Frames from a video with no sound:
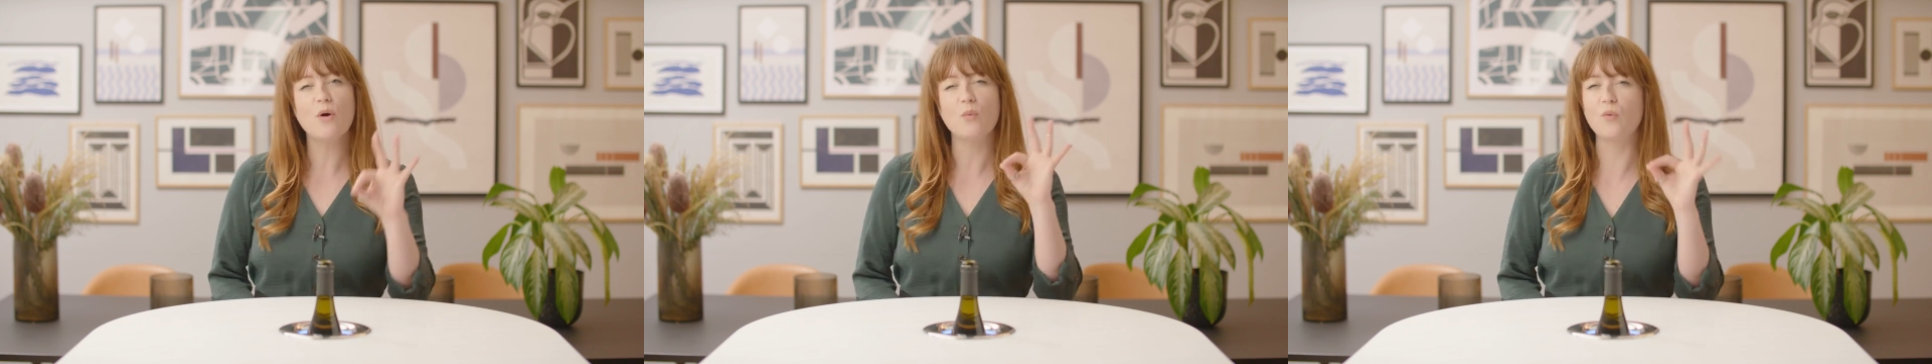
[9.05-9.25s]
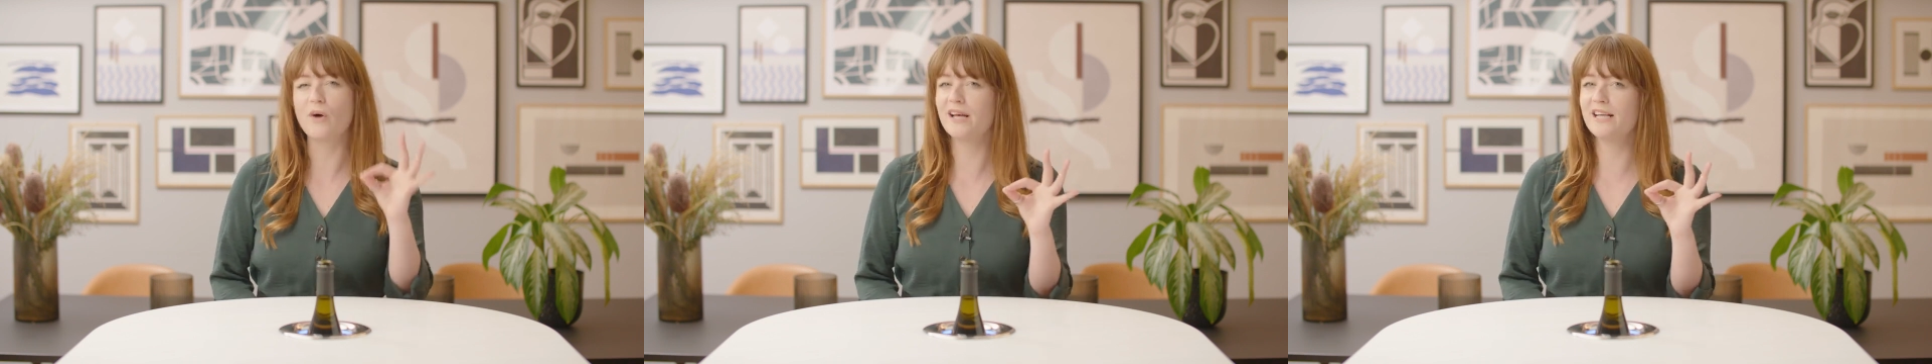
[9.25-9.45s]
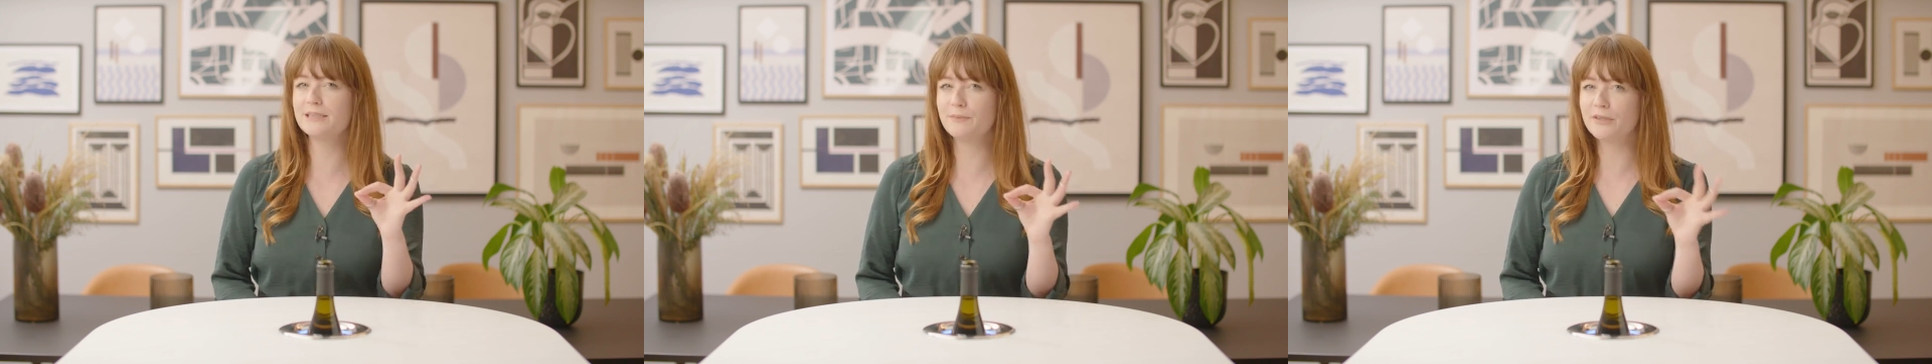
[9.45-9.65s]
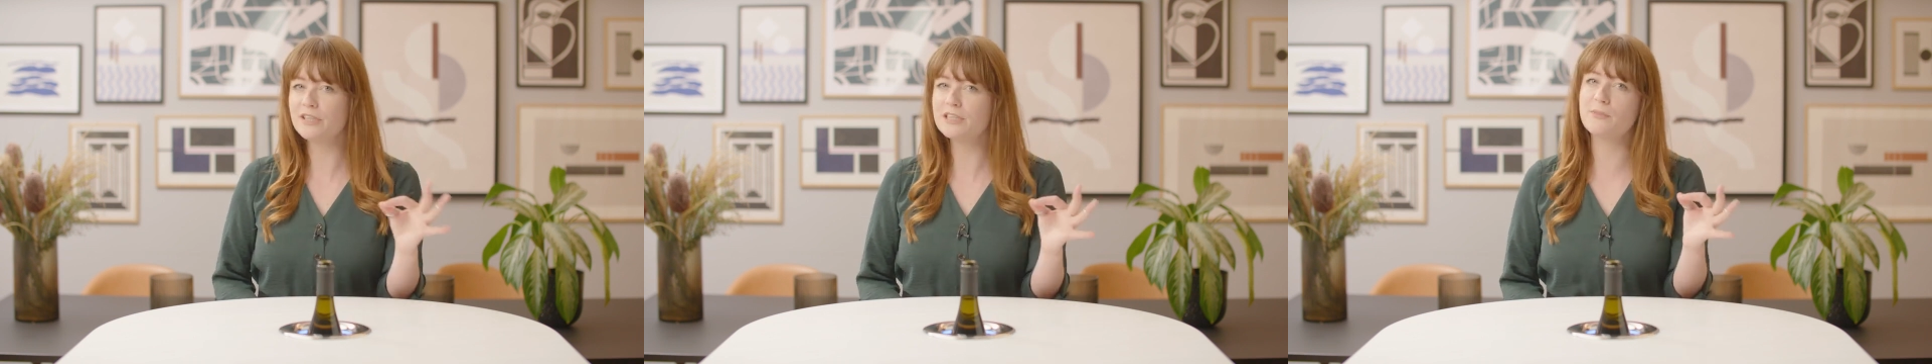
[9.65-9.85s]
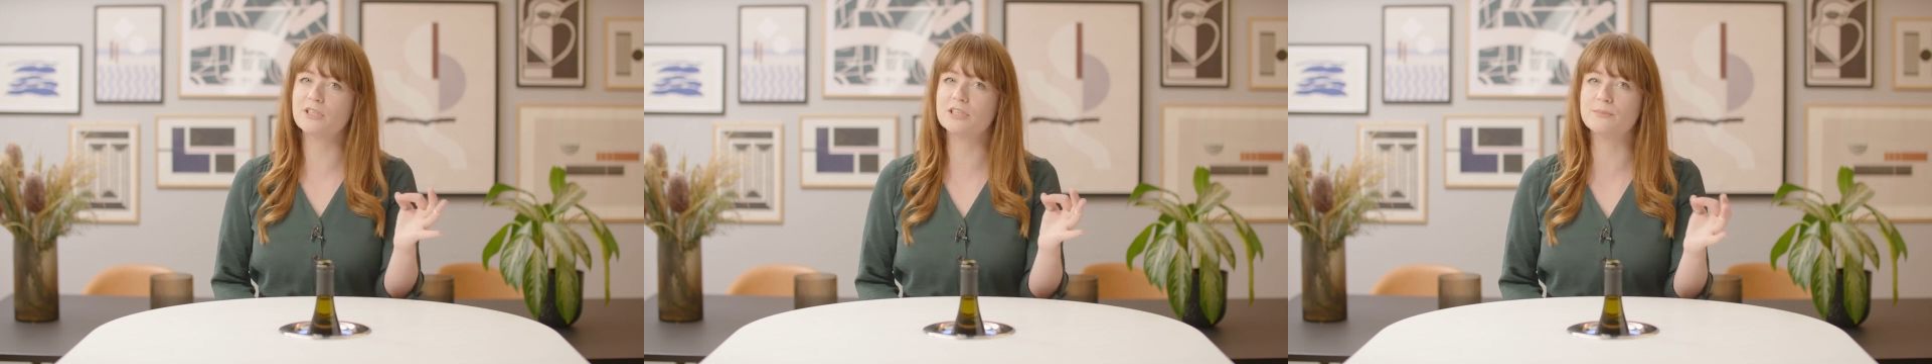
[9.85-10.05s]
wine
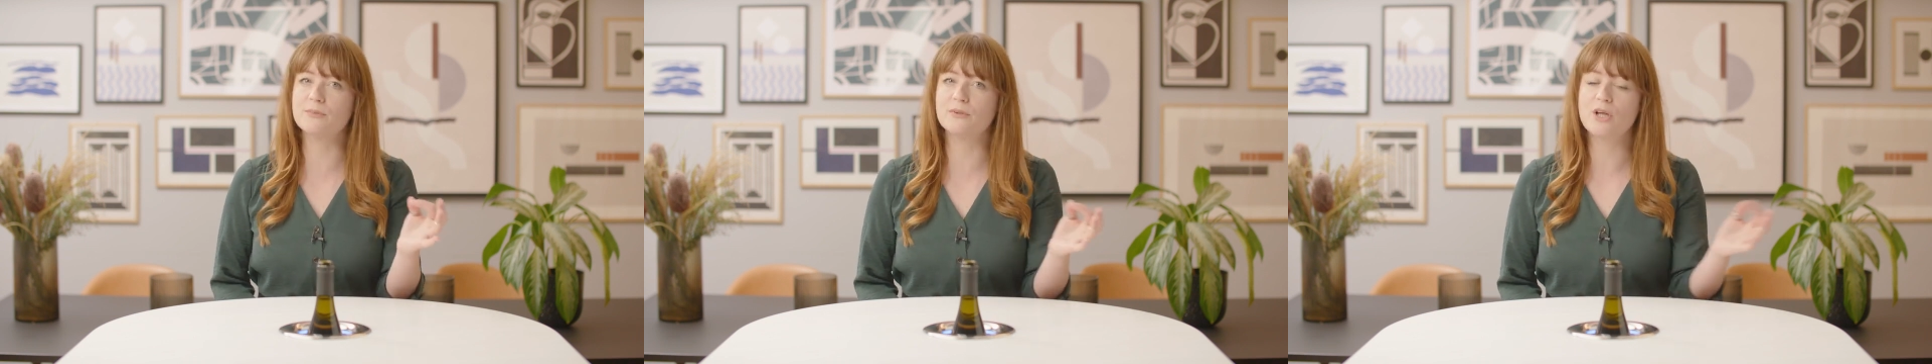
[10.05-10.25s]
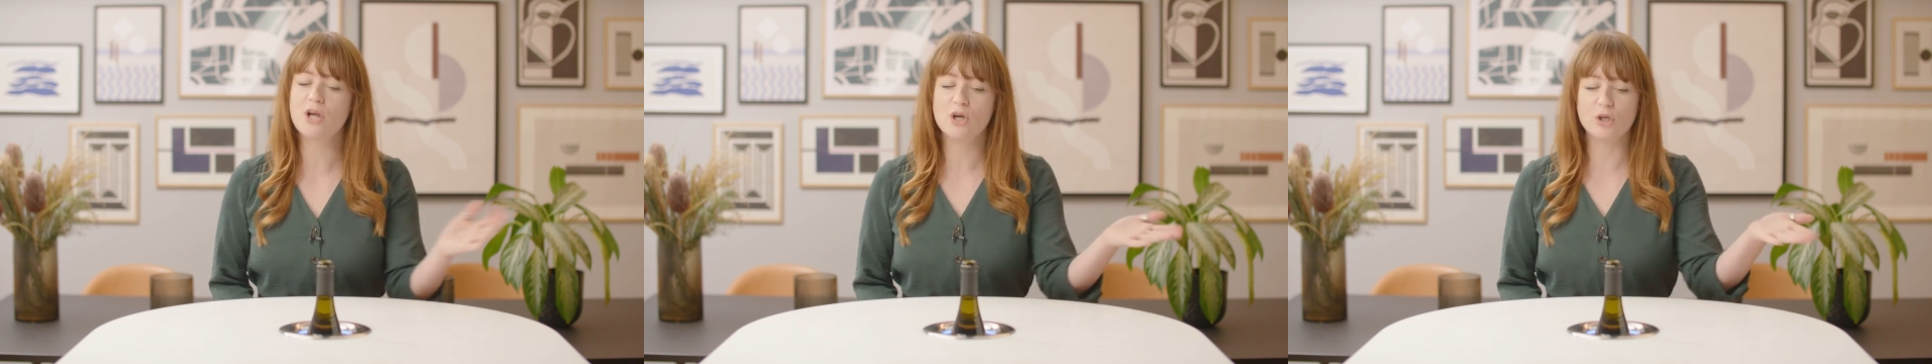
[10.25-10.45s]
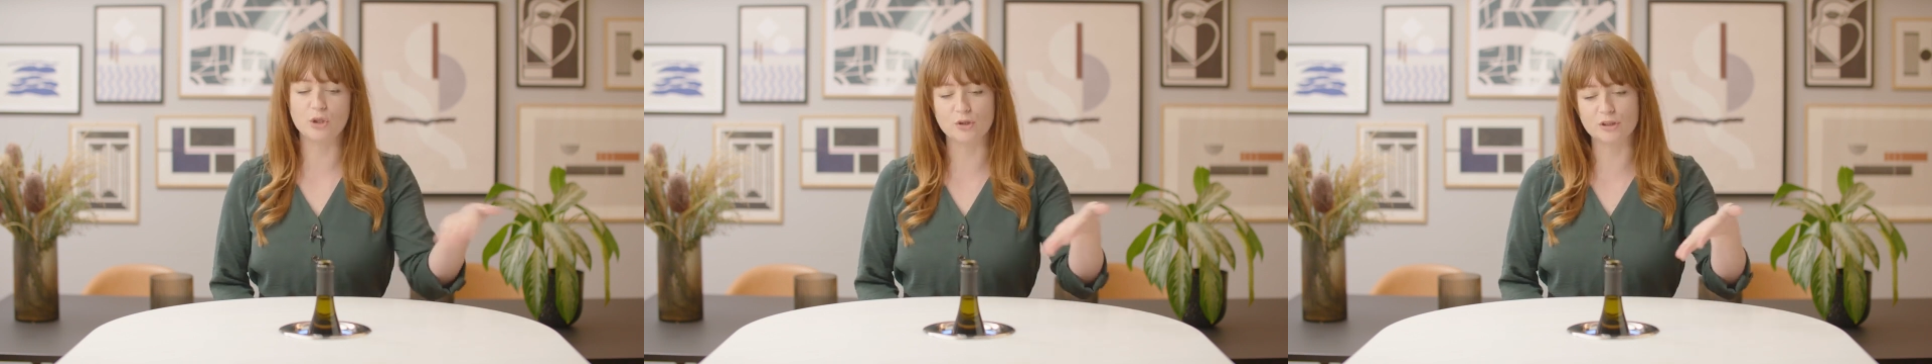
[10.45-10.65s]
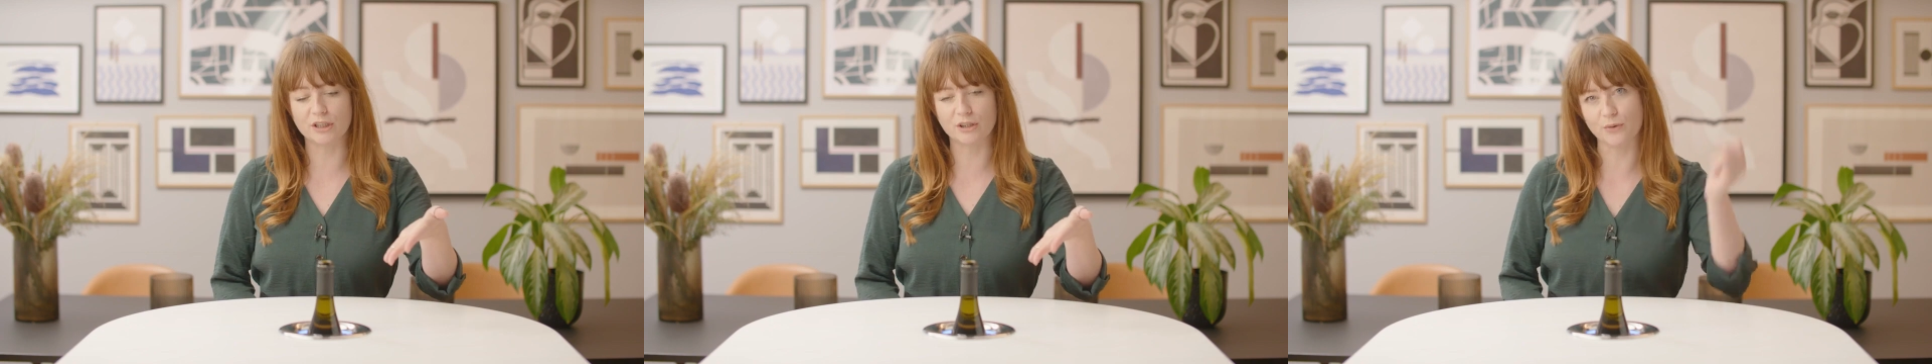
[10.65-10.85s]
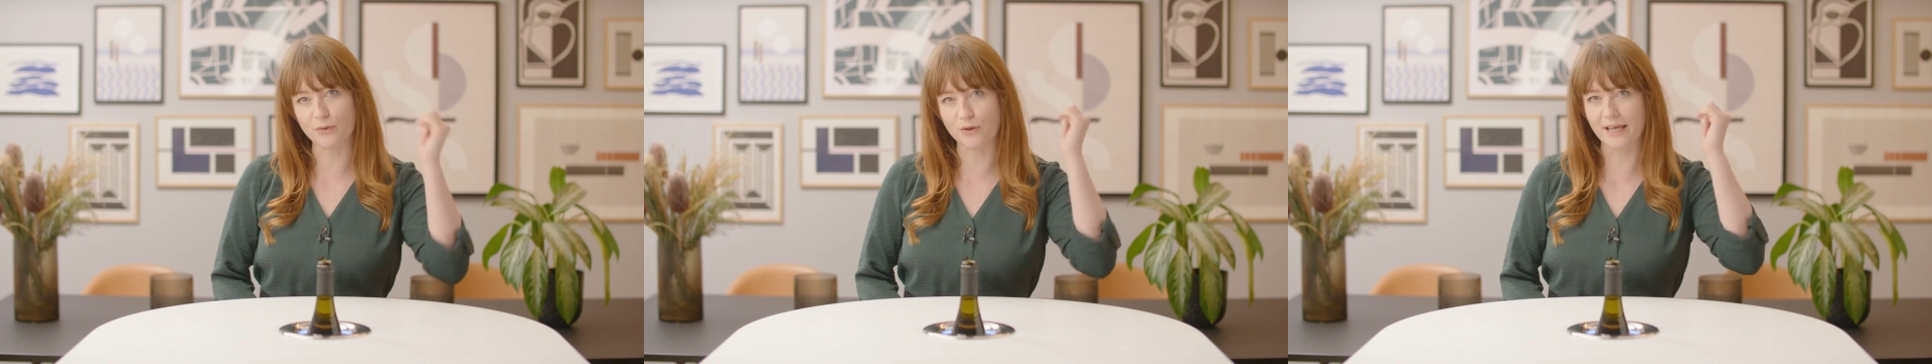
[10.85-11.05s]
experience possible
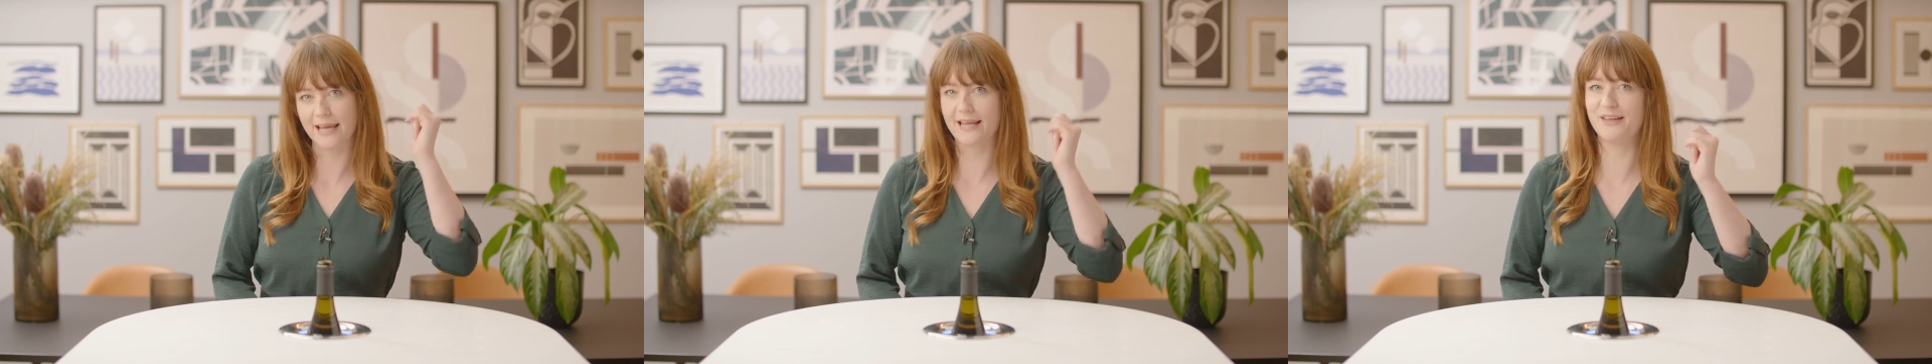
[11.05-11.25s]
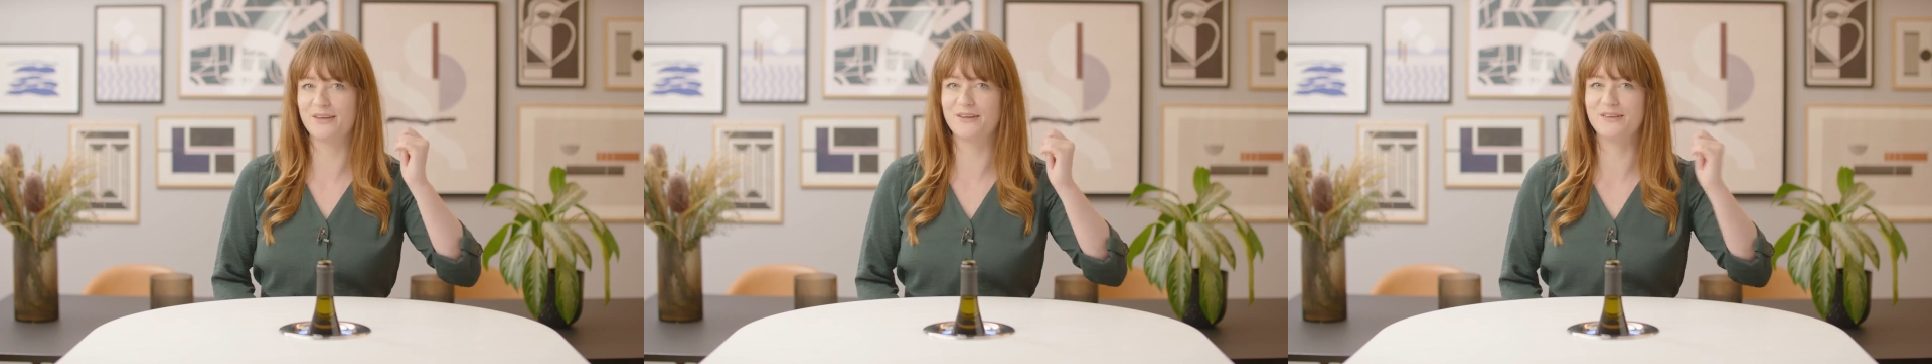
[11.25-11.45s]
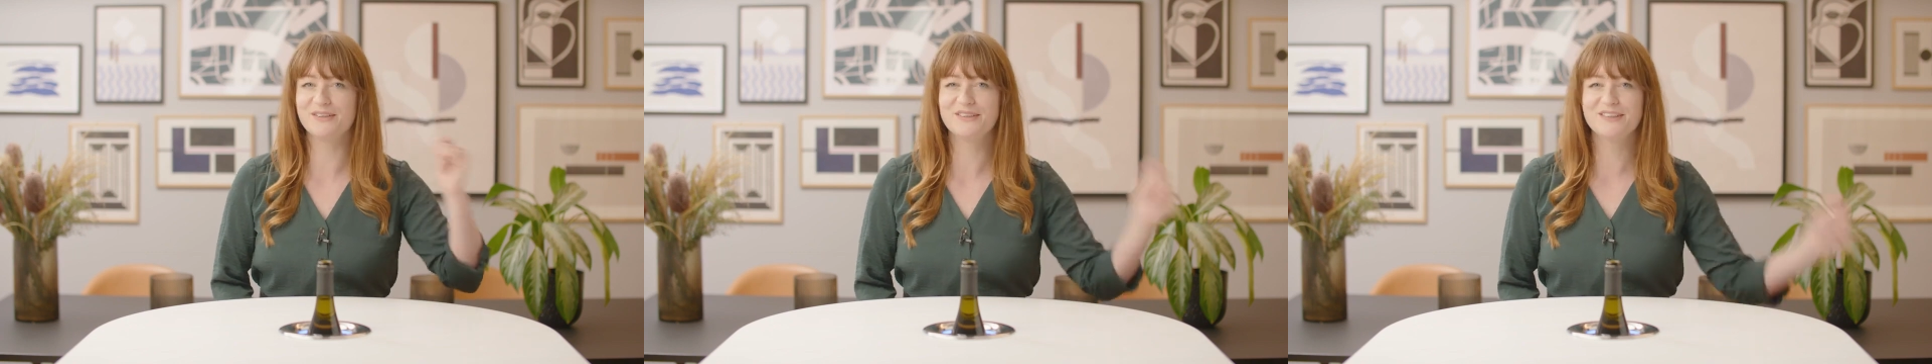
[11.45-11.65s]
using your Kaelo.